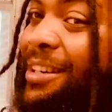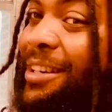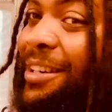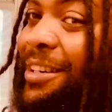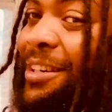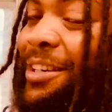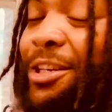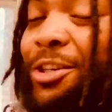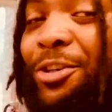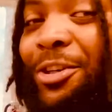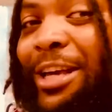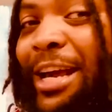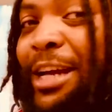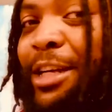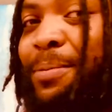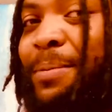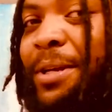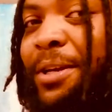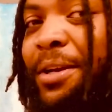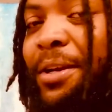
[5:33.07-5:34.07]
Did you catch
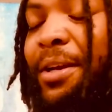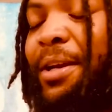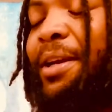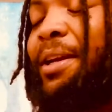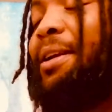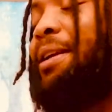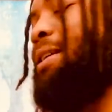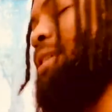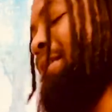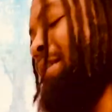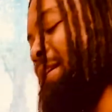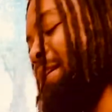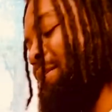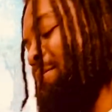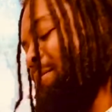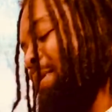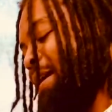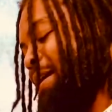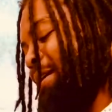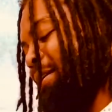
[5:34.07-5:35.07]
me? All
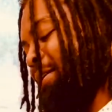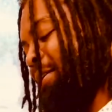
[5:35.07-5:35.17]
right.